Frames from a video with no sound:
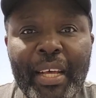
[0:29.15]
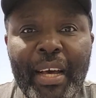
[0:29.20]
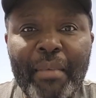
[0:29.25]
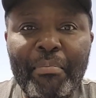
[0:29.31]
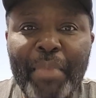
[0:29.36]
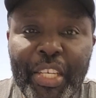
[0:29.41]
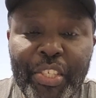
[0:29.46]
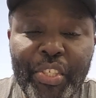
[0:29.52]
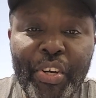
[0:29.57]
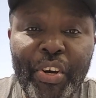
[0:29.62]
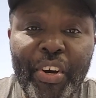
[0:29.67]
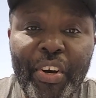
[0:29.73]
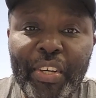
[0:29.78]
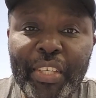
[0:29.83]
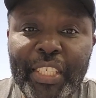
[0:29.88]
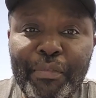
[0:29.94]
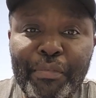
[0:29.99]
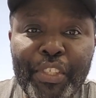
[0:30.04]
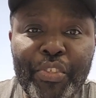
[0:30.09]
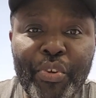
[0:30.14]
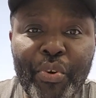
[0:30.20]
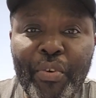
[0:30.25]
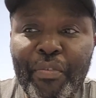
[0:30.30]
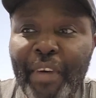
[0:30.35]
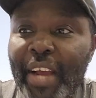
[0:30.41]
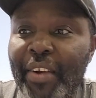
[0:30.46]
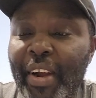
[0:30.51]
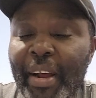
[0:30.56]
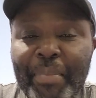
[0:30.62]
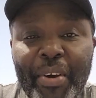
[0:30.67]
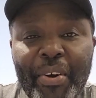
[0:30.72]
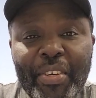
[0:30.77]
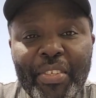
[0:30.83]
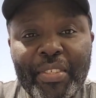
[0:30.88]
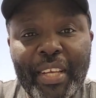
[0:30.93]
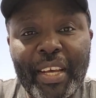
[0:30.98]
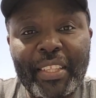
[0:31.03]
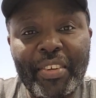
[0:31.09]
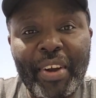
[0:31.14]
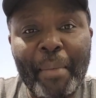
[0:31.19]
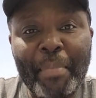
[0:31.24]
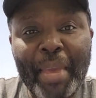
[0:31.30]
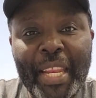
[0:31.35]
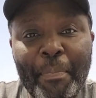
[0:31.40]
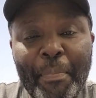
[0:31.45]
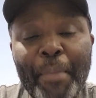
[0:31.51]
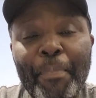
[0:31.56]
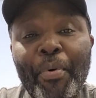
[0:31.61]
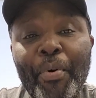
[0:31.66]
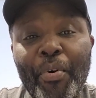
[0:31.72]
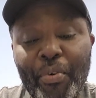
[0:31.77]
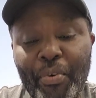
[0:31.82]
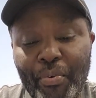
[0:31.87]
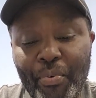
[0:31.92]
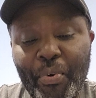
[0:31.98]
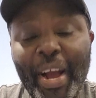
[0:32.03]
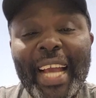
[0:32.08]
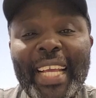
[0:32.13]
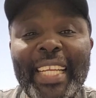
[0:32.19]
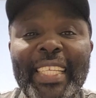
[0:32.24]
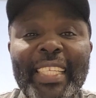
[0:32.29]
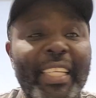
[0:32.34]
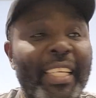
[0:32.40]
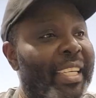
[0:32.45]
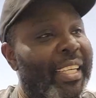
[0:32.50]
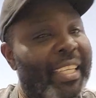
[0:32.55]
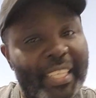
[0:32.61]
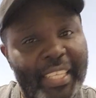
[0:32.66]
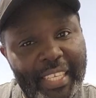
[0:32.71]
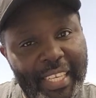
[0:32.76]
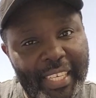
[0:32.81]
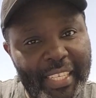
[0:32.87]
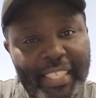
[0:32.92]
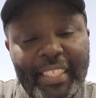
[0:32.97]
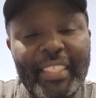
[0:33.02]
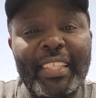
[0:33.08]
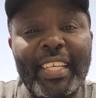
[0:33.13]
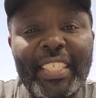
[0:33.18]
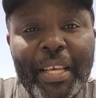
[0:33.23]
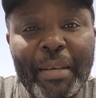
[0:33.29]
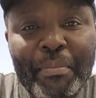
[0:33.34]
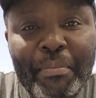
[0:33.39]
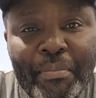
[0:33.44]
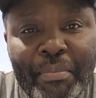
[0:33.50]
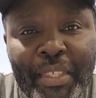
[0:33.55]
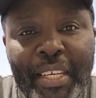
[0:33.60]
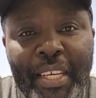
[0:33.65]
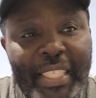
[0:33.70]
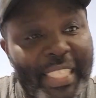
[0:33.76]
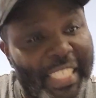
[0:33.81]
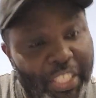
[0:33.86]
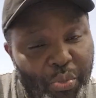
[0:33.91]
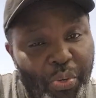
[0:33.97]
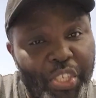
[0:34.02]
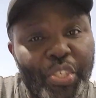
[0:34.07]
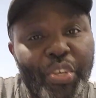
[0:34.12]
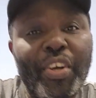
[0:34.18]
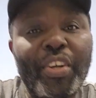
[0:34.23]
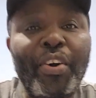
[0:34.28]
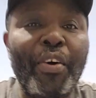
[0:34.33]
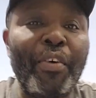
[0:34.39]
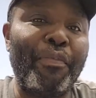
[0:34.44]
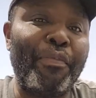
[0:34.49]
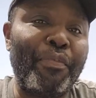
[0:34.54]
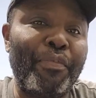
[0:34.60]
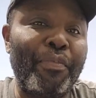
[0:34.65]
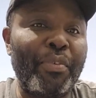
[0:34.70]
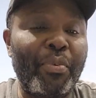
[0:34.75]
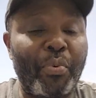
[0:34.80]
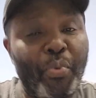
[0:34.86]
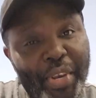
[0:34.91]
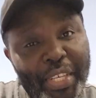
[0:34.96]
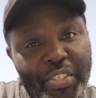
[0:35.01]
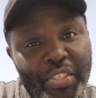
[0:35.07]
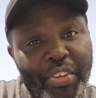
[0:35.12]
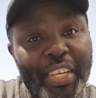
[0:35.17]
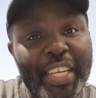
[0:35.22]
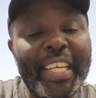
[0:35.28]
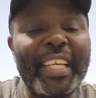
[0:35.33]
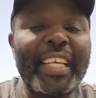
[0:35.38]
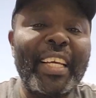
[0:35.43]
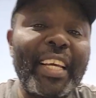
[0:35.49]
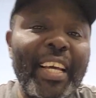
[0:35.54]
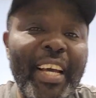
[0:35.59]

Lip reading: Make sure this video go viral because there are many people who are in the same situation of questioning